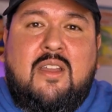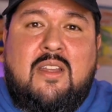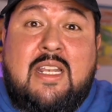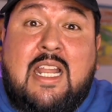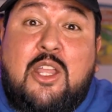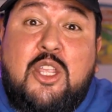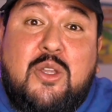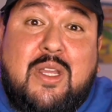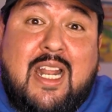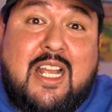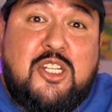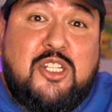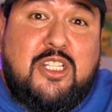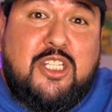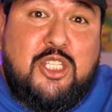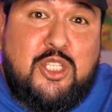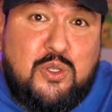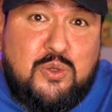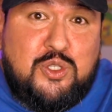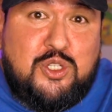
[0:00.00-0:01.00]
Now, you can
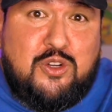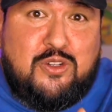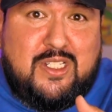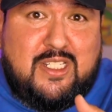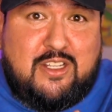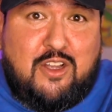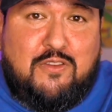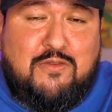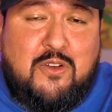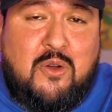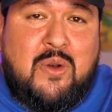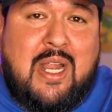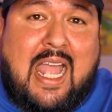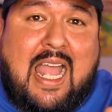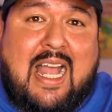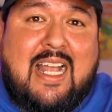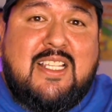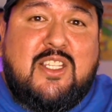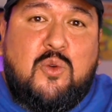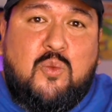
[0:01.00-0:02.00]
actually use your cell phone
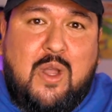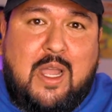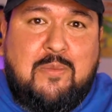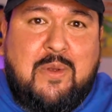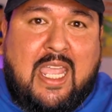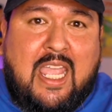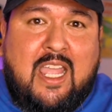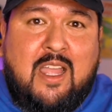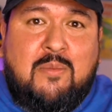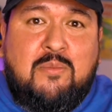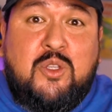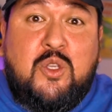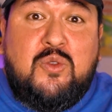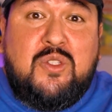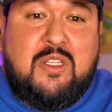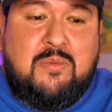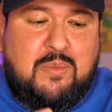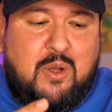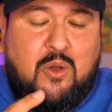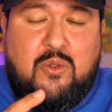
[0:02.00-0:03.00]
as a webcam
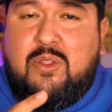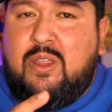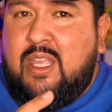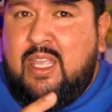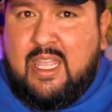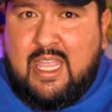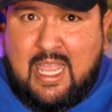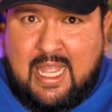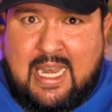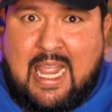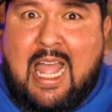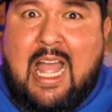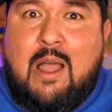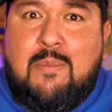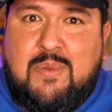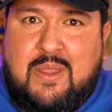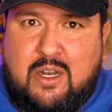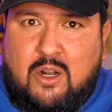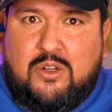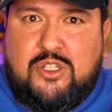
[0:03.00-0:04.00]
using both an
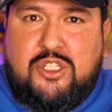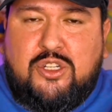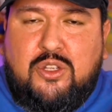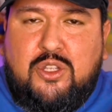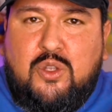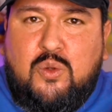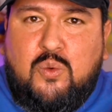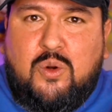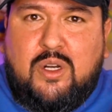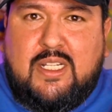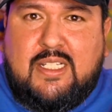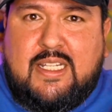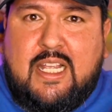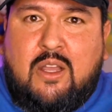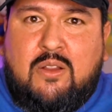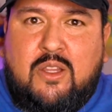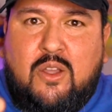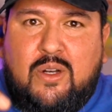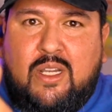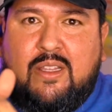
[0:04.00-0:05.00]
app that I'll show you where to
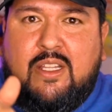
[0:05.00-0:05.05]
download in the